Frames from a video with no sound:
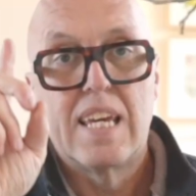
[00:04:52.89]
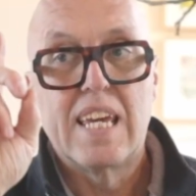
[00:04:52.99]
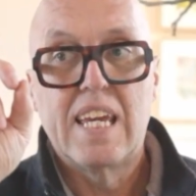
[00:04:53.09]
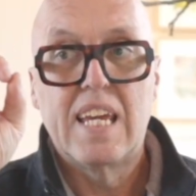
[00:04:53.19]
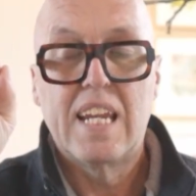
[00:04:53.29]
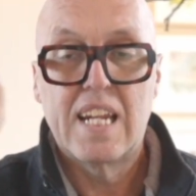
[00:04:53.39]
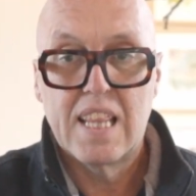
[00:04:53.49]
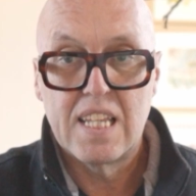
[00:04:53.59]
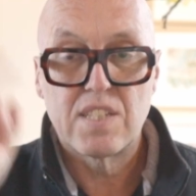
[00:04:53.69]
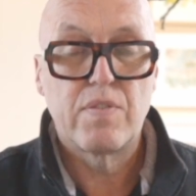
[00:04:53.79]

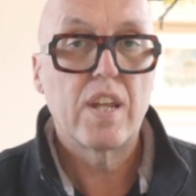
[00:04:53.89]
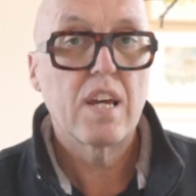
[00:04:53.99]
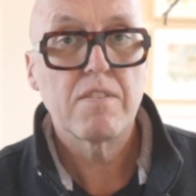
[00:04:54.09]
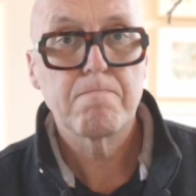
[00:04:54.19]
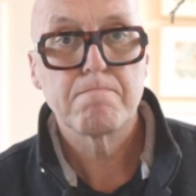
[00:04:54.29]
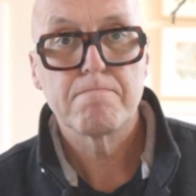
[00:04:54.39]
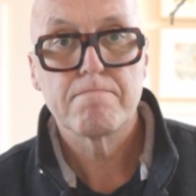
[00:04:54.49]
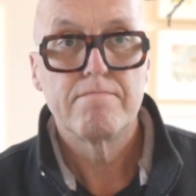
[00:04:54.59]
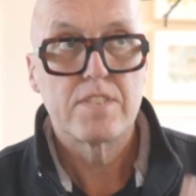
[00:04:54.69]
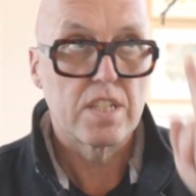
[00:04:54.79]
in this video.
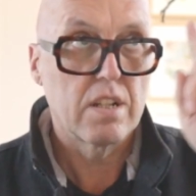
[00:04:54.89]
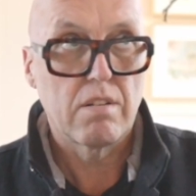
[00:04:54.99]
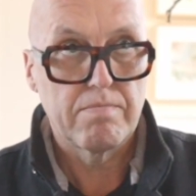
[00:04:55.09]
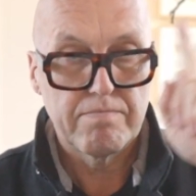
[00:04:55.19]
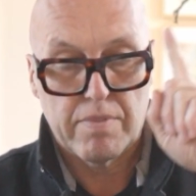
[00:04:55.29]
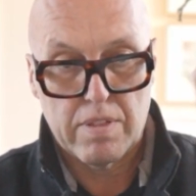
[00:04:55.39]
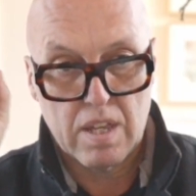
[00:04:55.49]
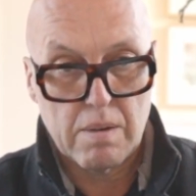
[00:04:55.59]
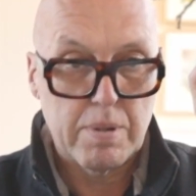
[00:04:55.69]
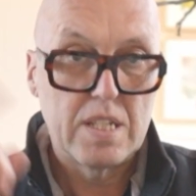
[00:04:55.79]
There's a little
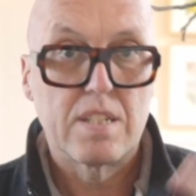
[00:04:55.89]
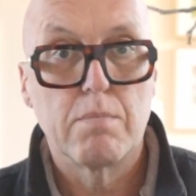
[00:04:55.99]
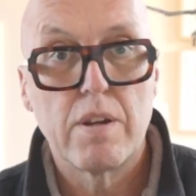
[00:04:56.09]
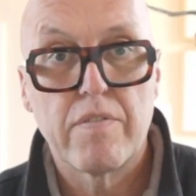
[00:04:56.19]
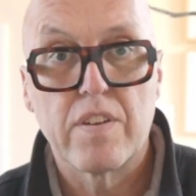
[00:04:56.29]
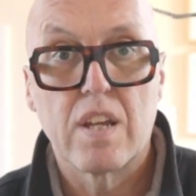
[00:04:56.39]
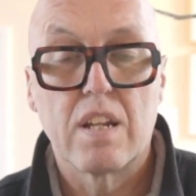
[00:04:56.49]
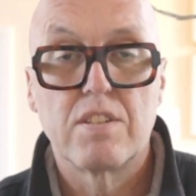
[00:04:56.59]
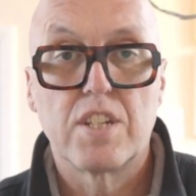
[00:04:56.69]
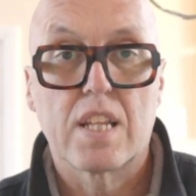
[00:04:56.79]
thing up here somewhere for you
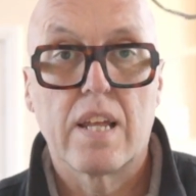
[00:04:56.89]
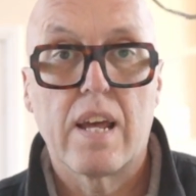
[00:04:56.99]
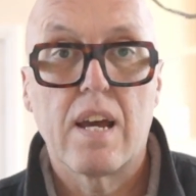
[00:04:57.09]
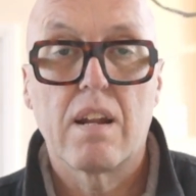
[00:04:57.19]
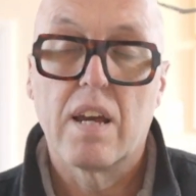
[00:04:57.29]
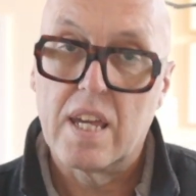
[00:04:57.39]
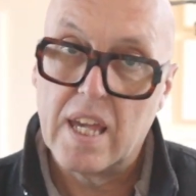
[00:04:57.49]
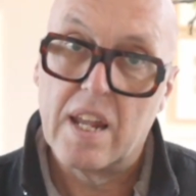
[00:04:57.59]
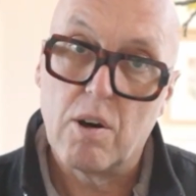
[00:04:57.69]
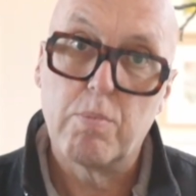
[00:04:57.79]
to check that out.
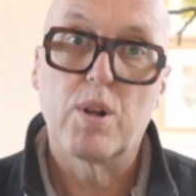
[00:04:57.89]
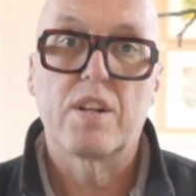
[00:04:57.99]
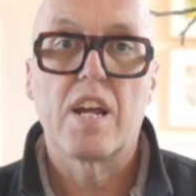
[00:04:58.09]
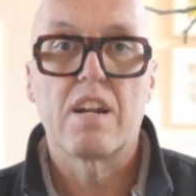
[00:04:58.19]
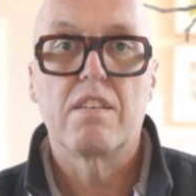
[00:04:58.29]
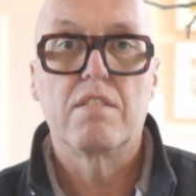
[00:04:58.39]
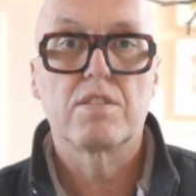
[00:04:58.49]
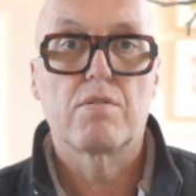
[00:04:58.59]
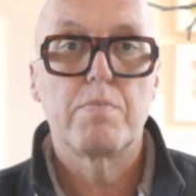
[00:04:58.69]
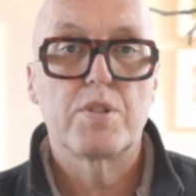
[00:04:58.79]
Again, I'll put it down in the
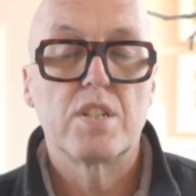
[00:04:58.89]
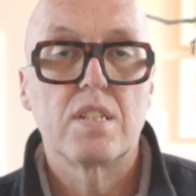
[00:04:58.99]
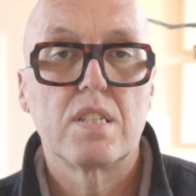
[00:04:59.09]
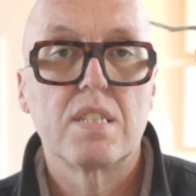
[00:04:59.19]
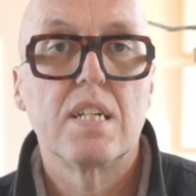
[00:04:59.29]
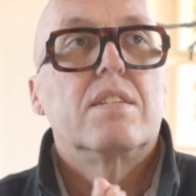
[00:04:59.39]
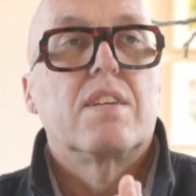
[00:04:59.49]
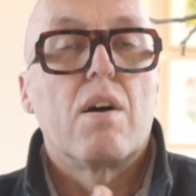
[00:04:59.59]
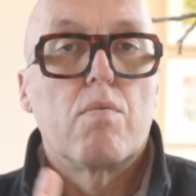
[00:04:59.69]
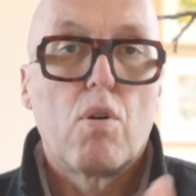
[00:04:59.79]
description.
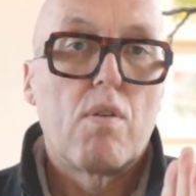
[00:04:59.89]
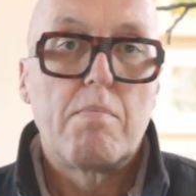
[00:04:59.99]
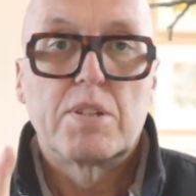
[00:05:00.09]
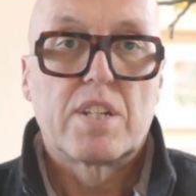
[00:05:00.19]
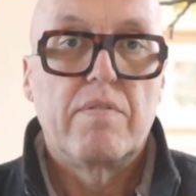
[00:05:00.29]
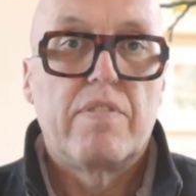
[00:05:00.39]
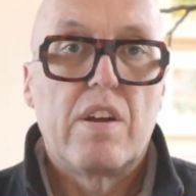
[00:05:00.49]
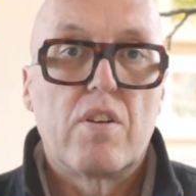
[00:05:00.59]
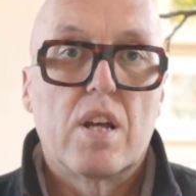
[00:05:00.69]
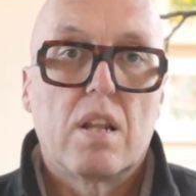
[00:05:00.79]
So raw umbers can vary a